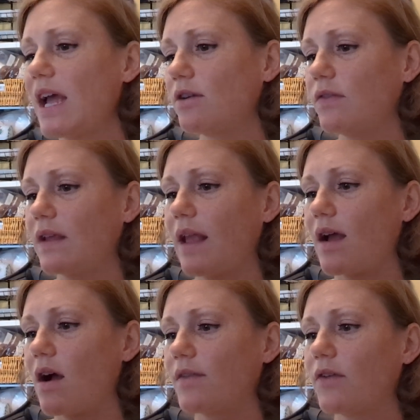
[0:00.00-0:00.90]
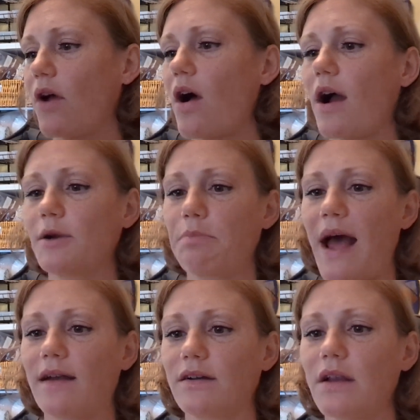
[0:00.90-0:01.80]
I don't think they are. They're the heart
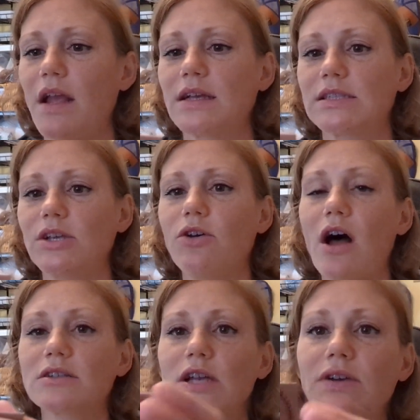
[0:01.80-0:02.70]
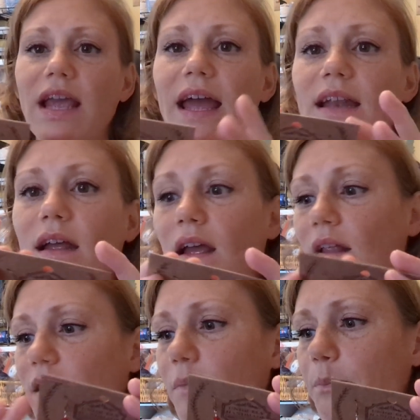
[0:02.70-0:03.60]
pattern. So you'll also get
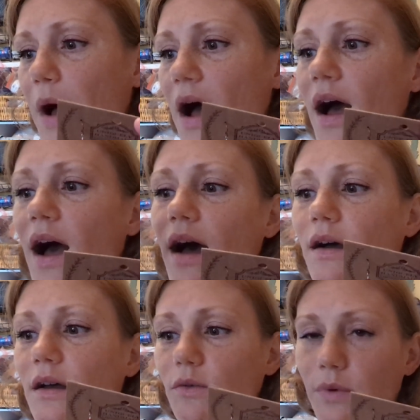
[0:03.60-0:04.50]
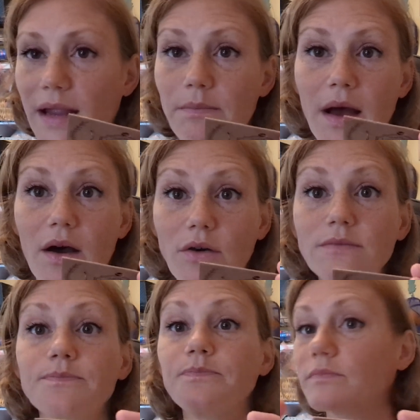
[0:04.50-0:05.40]
the Baja
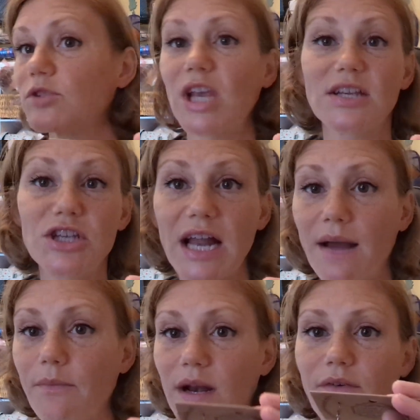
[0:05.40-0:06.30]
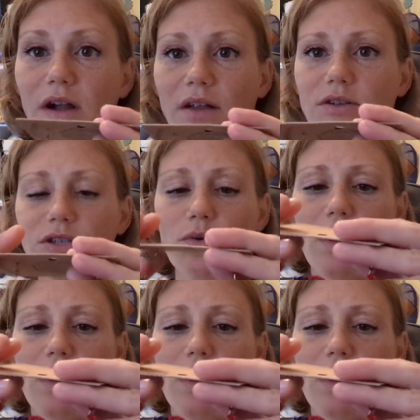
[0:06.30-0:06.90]
rainbow, change it up, whatever colors you